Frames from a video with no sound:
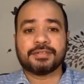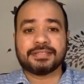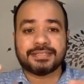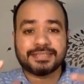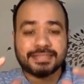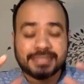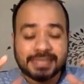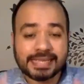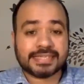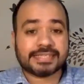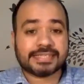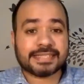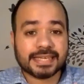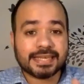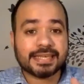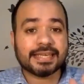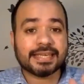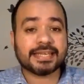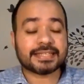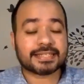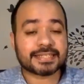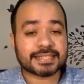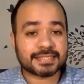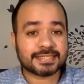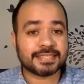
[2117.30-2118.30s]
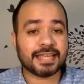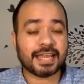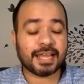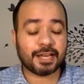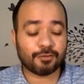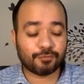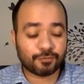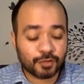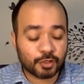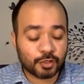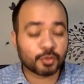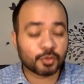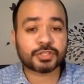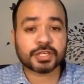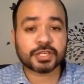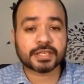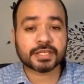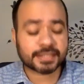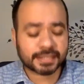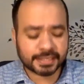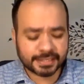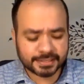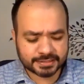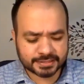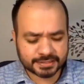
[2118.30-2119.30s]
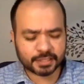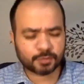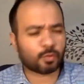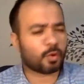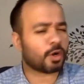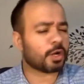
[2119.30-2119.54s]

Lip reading: teaching itself using the internet.